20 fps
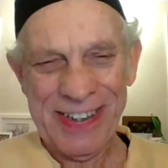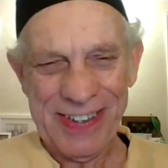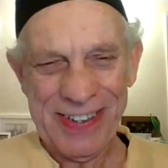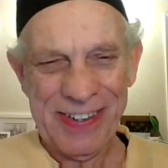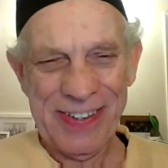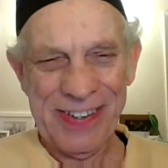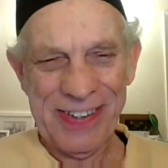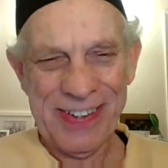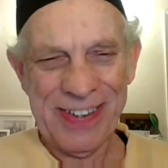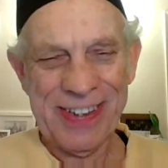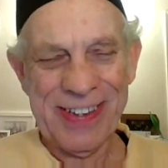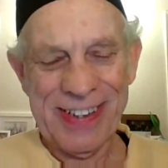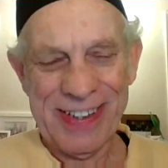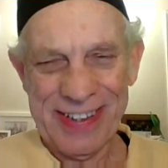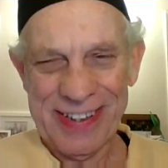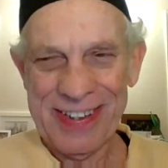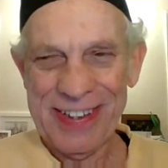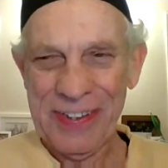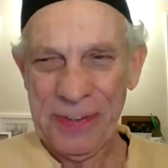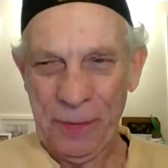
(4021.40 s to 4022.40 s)
much, you so uh,
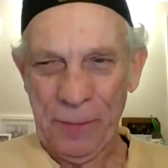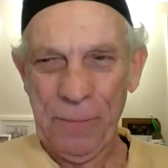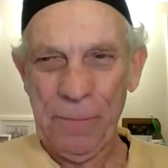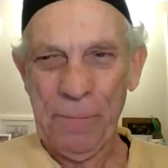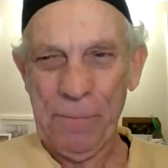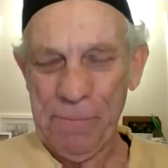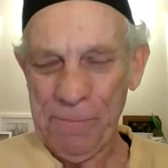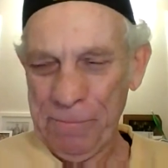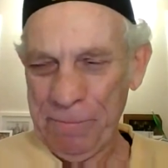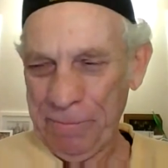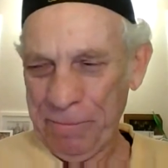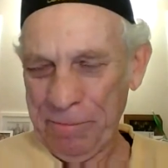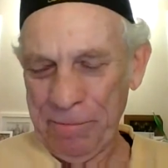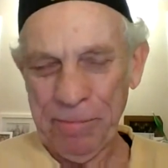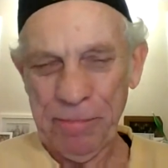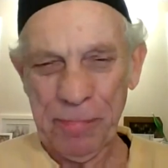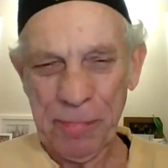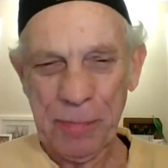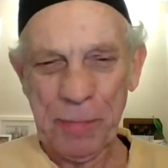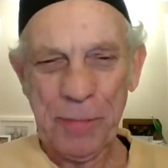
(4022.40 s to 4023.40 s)
much Professor
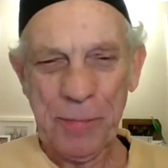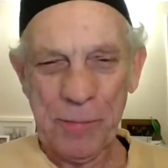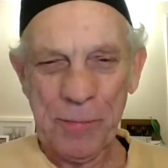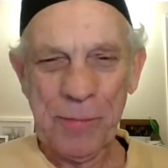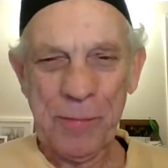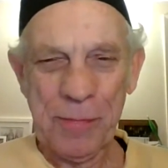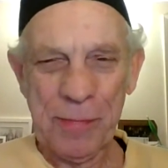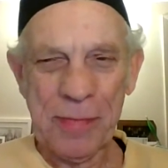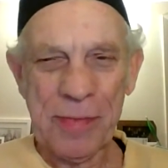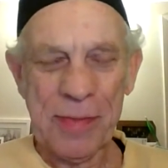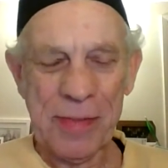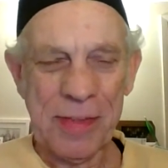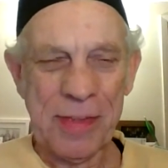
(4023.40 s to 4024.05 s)
Hooglund,